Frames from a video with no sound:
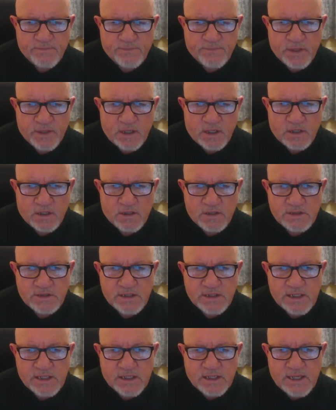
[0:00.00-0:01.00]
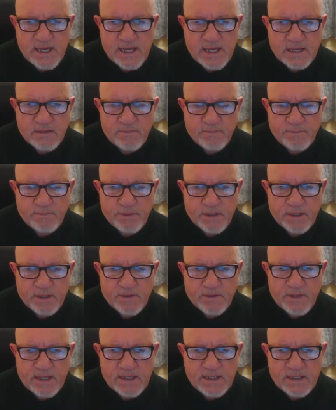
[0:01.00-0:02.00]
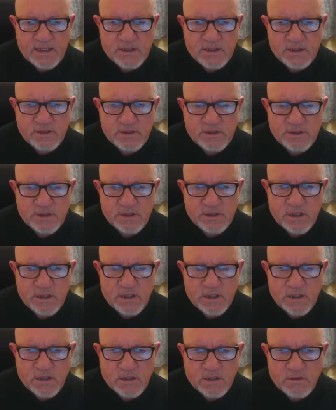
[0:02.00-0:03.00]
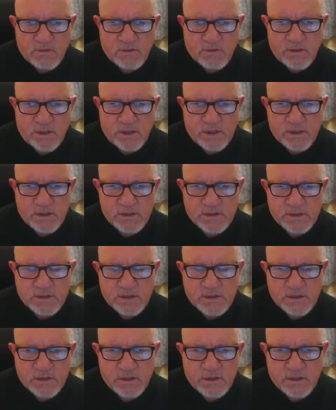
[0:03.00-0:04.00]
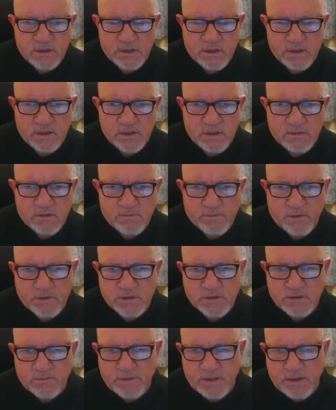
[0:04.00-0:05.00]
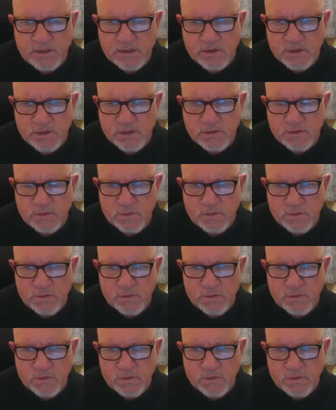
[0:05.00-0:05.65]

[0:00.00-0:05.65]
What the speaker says: I could take again, but then he could go knight possibly to